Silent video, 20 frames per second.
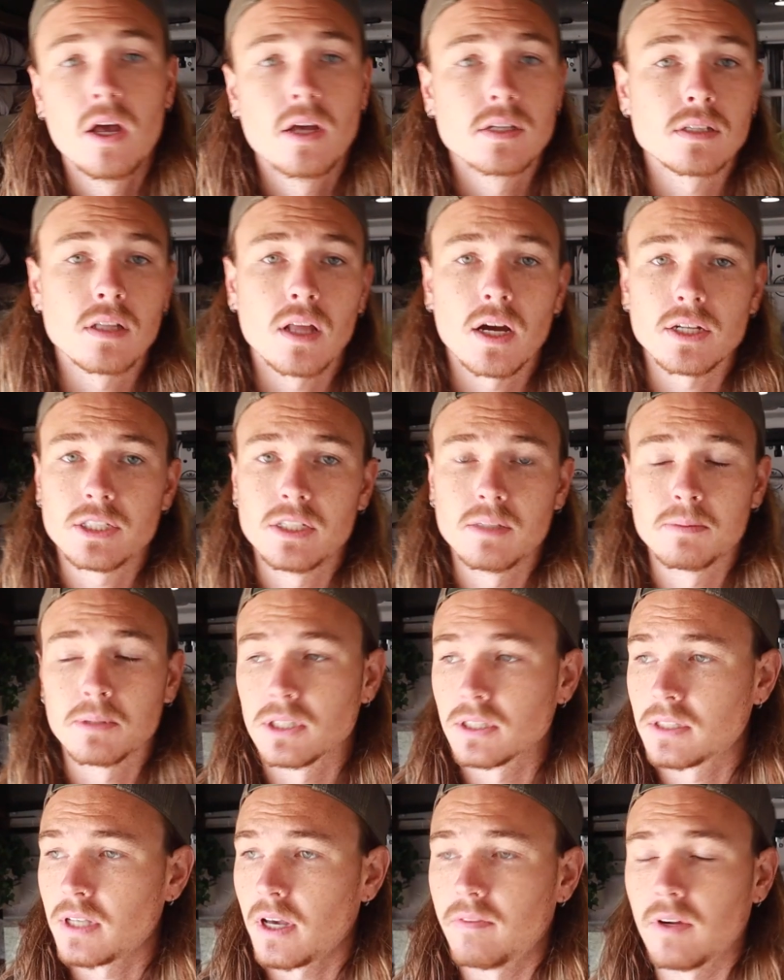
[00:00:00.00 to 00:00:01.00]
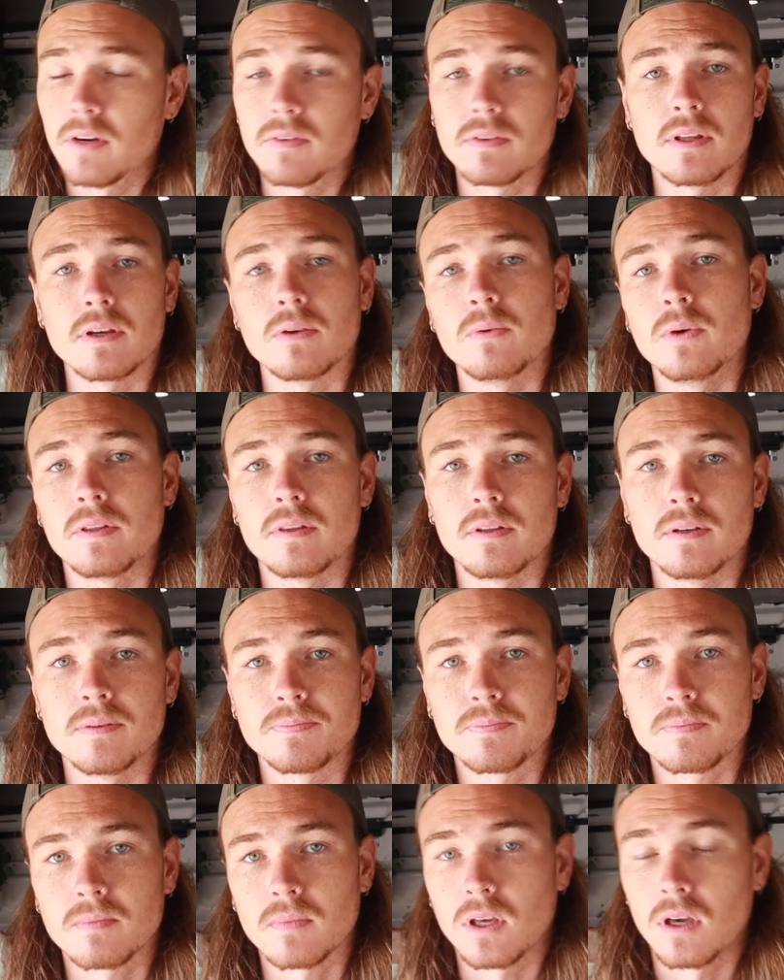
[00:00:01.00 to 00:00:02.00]
It's a lot cheaper just to have everything with you.
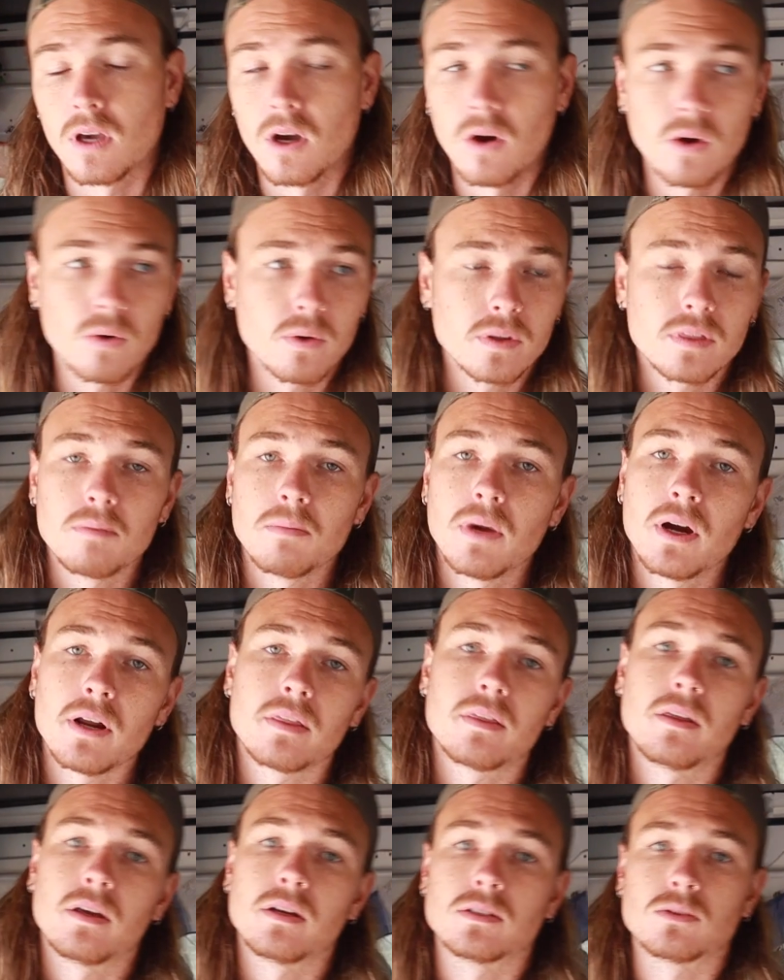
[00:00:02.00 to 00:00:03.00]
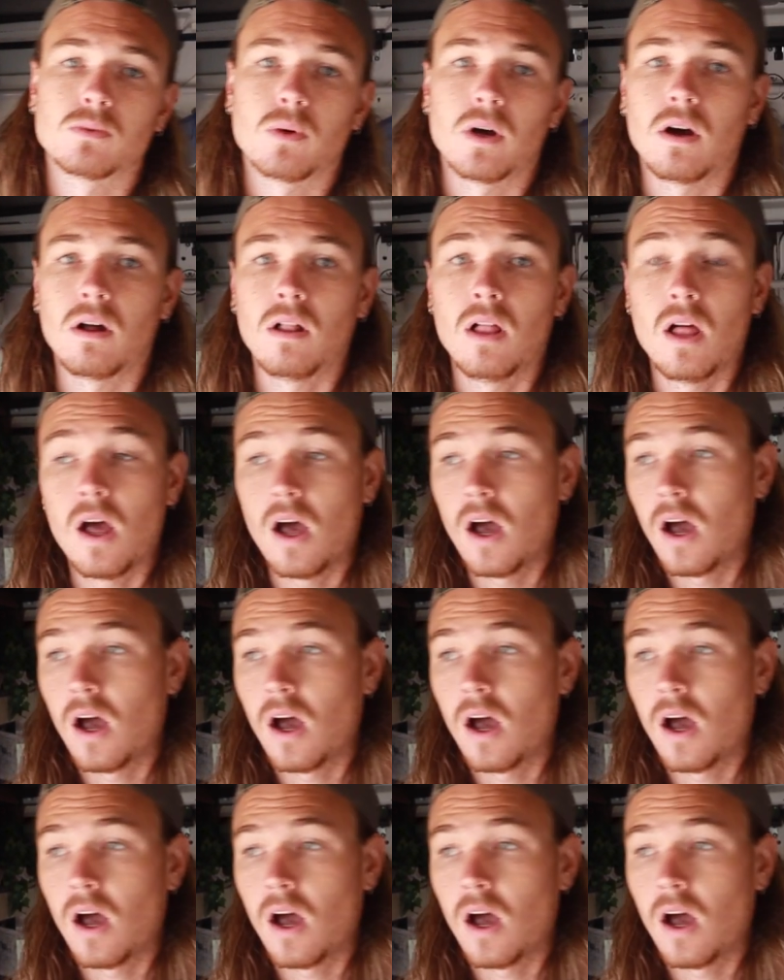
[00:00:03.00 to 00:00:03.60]
Going with the money thing as well,